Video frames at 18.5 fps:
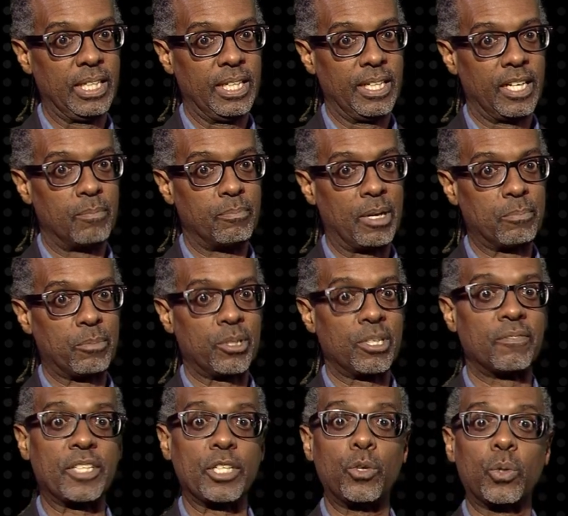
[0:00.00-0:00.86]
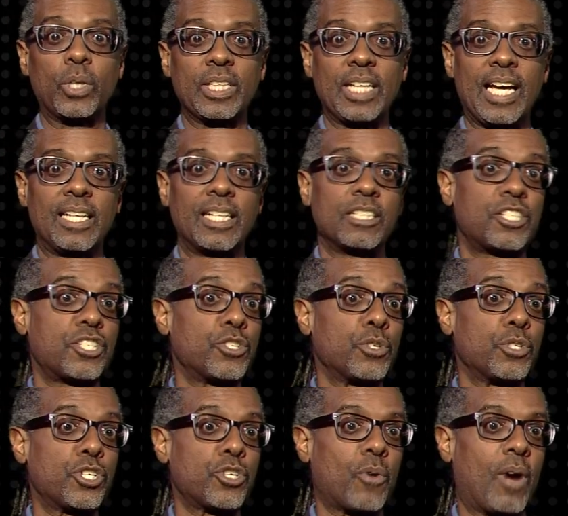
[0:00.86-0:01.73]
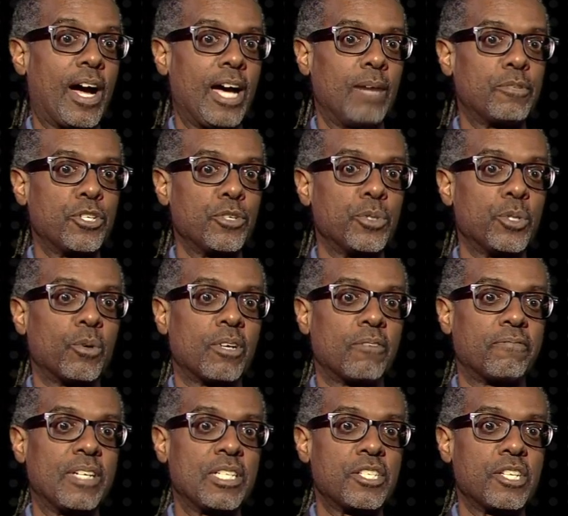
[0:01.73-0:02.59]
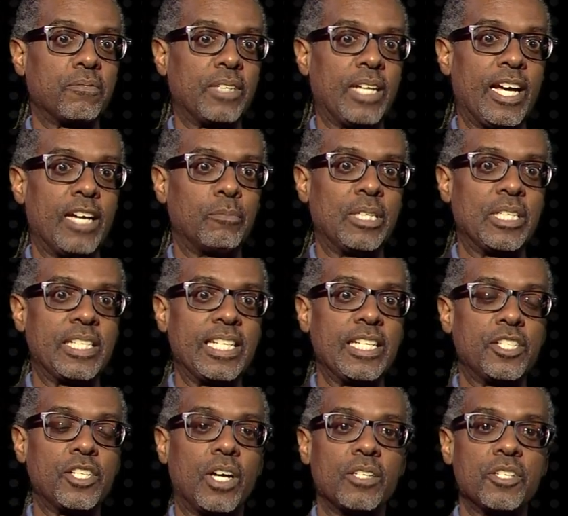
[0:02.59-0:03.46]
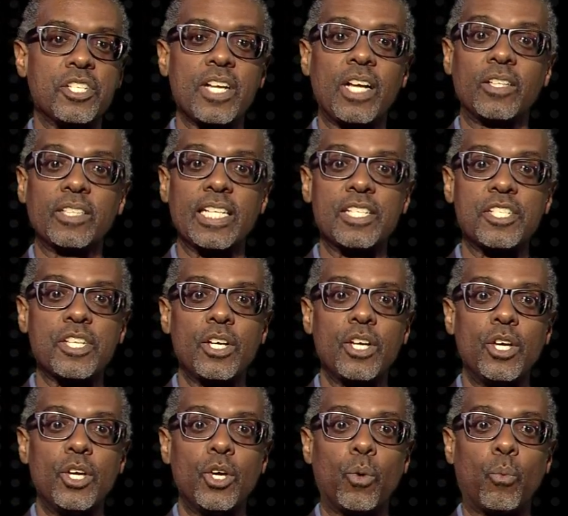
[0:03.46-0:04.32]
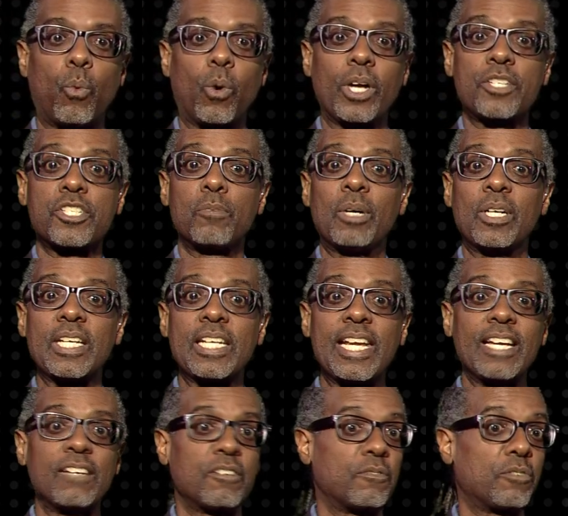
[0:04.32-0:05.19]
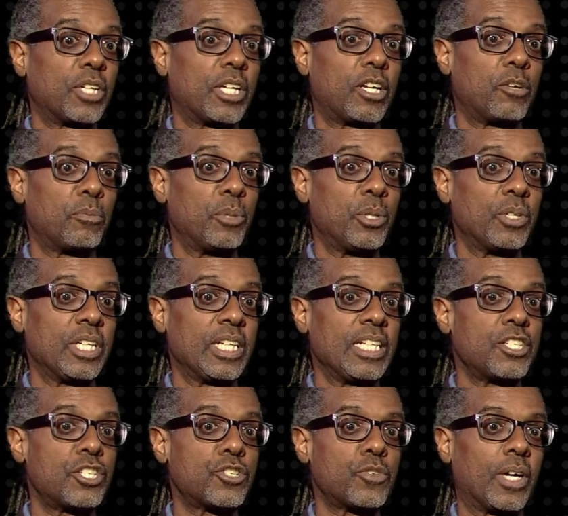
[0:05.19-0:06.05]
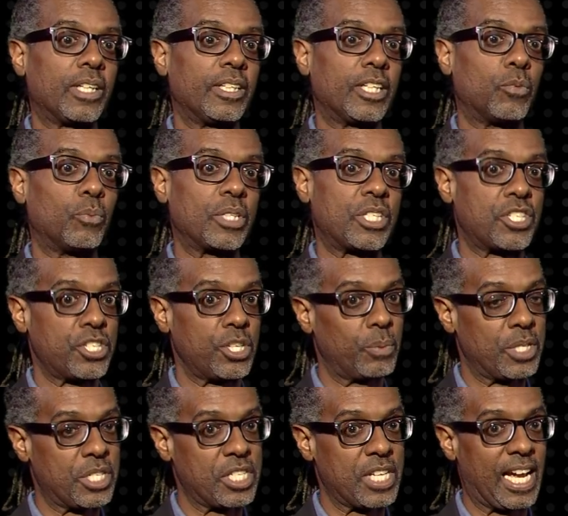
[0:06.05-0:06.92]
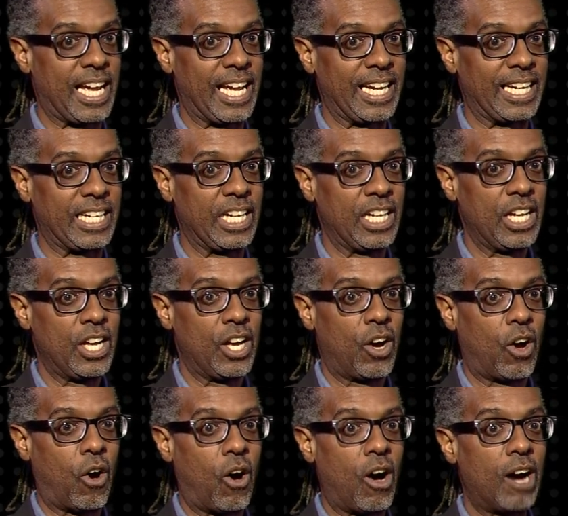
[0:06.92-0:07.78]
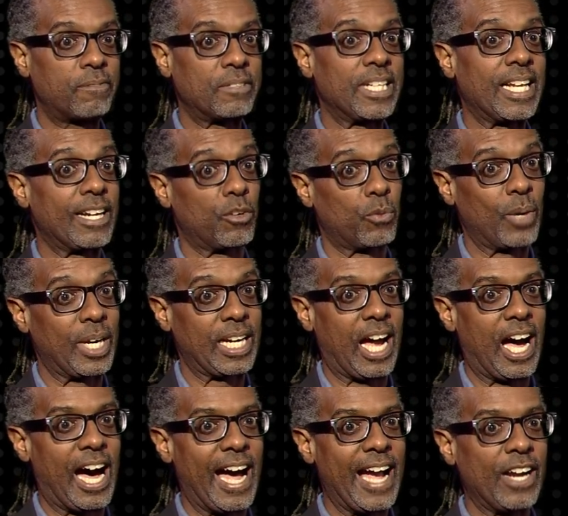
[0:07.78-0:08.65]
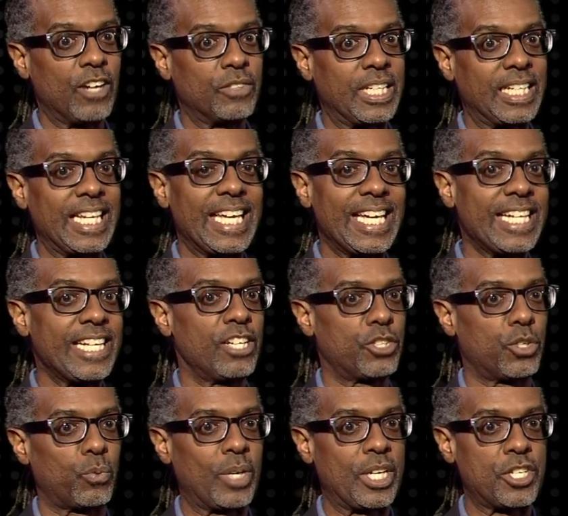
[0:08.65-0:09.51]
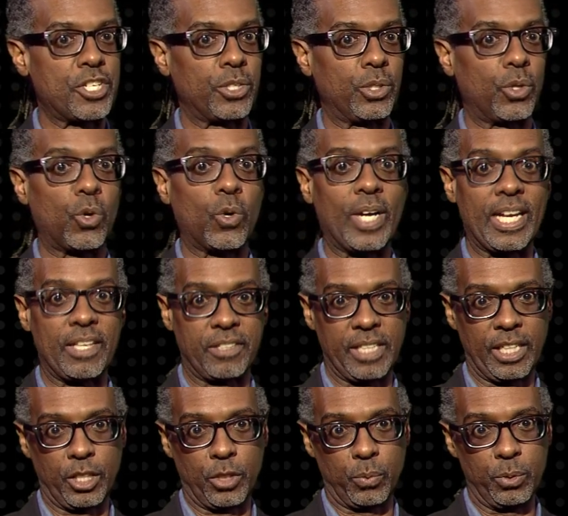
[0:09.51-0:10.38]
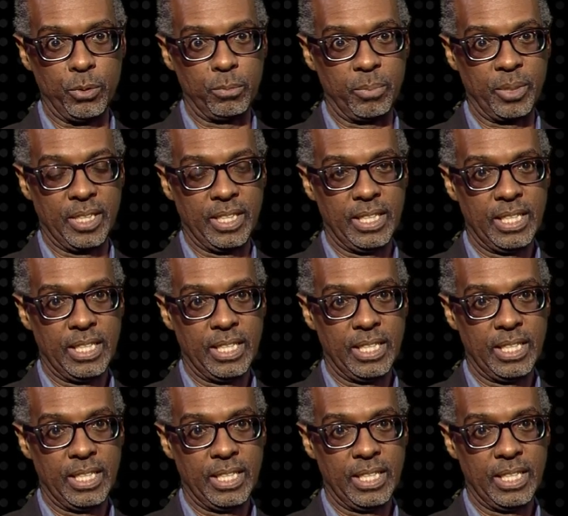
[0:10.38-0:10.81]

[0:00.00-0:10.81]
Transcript: A member of the Oglala Sioux Tribe, junior offensive lineman Teton Saltes, works among Native communities struggling with suicide, often at a rate higher than any other racial or ethnic group.